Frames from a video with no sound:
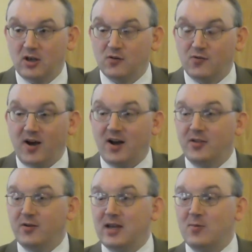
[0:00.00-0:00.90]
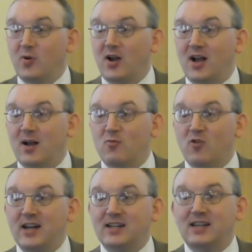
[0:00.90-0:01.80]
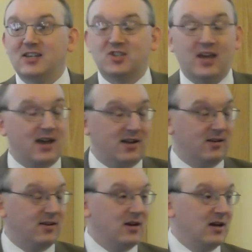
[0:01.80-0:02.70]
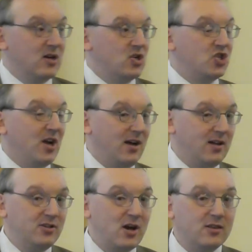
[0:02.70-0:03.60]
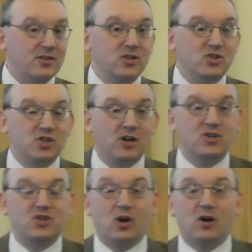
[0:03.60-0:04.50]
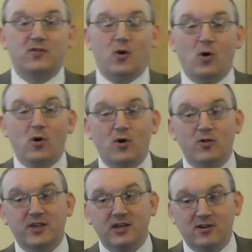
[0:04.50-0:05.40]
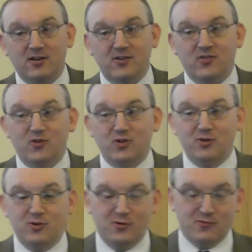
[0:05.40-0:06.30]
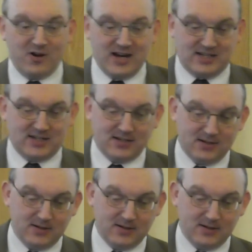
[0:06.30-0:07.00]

Father Abraham rightly said, Shall not the judge of all the earth do right?